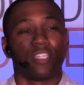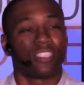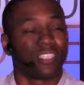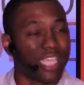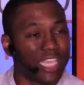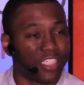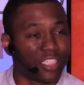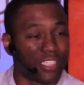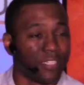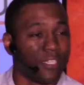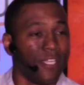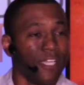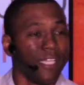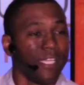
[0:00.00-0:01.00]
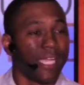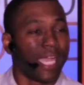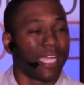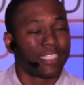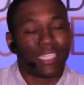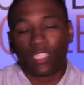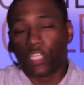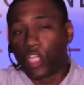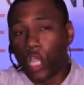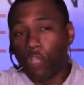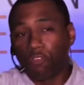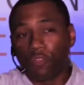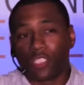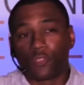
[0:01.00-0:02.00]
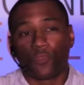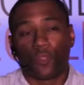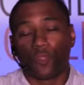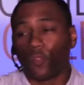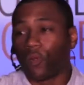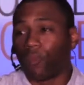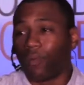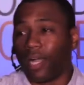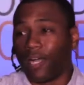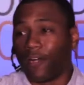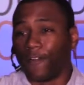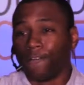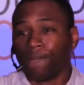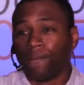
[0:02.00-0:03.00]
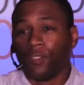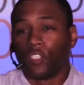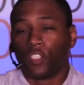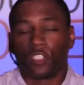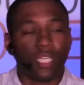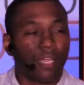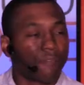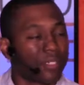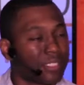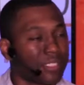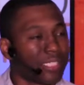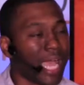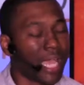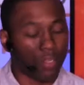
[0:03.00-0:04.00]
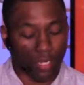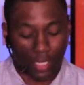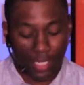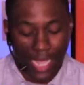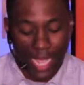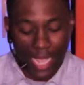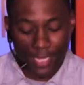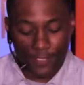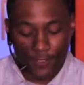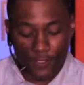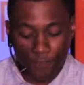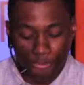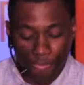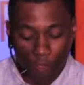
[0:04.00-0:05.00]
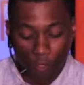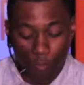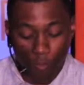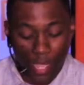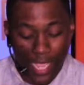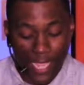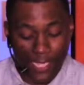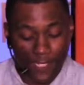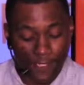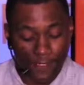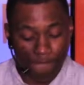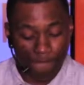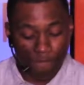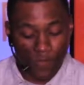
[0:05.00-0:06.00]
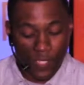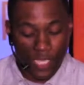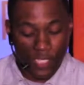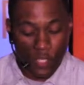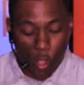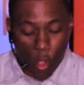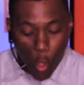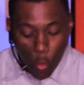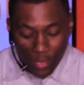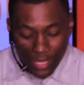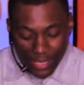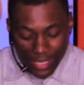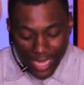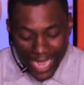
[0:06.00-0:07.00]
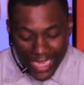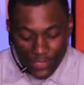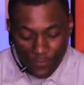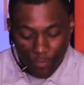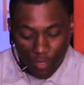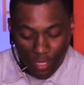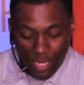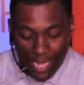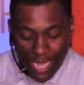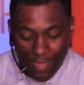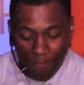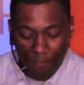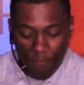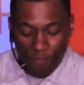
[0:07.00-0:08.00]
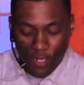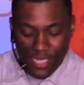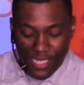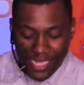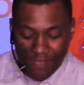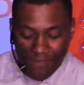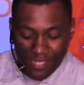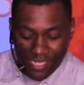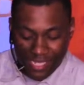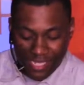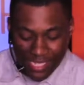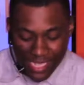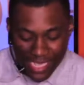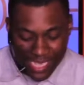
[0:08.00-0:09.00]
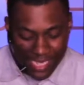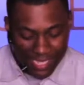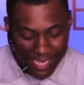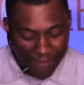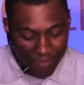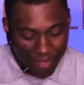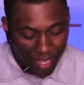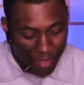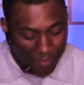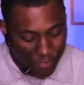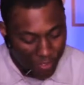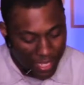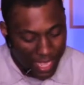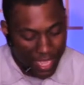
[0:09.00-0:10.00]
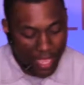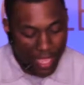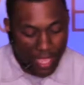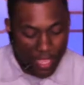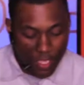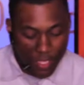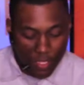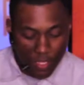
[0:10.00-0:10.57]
I'll be in a station. I just have to go through this for a little while. Suffering is not going to last always. It's only last for a night. But verse 7 says, these have come so that